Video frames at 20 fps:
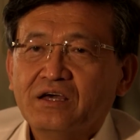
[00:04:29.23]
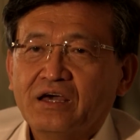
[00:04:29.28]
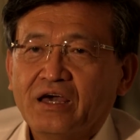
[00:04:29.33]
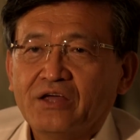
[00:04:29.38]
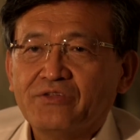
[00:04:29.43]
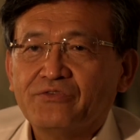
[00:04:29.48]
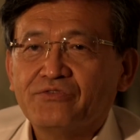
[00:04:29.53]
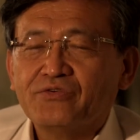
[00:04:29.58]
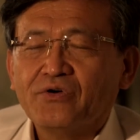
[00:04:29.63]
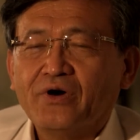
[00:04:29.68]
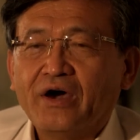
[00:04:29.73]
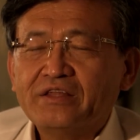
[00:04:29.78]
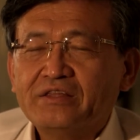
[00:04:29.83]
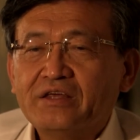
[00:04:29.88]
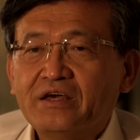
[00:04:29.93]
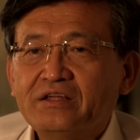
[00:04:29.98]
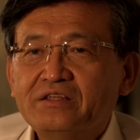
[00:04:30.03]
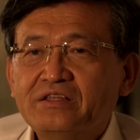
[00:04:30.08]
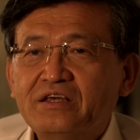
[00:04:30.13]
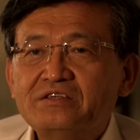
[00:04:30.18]
And so I
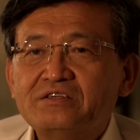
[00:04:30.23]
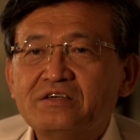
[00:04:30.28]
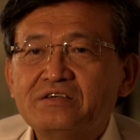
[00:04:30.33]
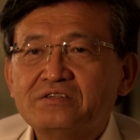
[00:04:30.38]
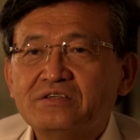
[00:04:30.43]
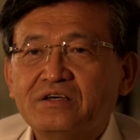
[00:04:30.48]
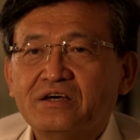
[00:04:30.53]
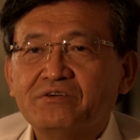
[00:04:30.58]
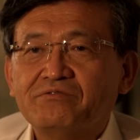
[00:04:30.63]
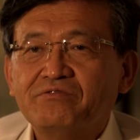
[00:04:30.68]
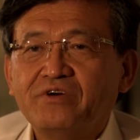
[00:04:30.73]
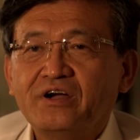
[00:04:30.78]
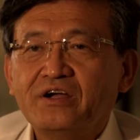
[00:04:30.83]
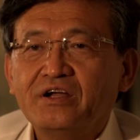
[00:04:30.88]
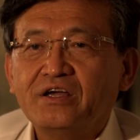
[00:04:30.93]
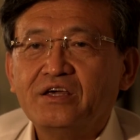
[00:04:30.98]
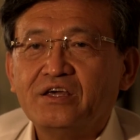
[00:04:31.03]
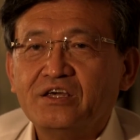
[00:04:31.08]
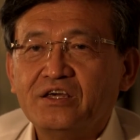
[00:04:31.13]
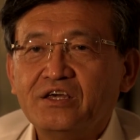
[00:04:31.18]
think this is a
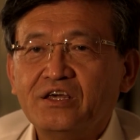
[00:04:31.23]
very